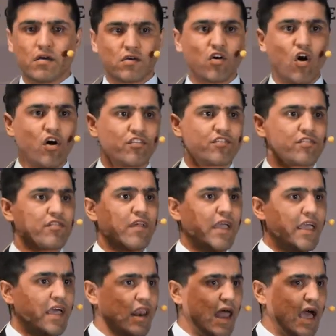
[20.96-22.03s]
costs
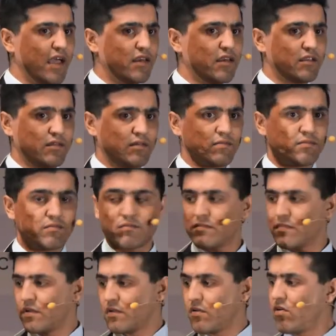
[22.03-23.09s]
airline?
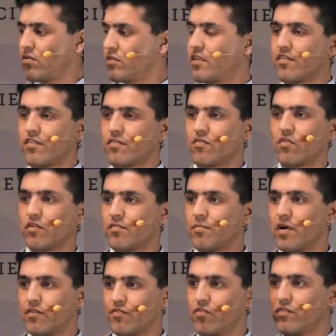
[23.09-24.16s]
Oh, this is not a
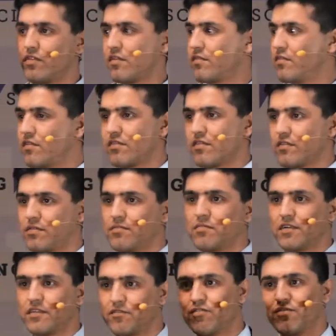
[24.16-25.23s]
smartphone, this is just a
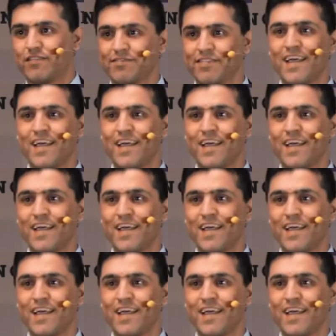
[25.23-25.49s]
button phone.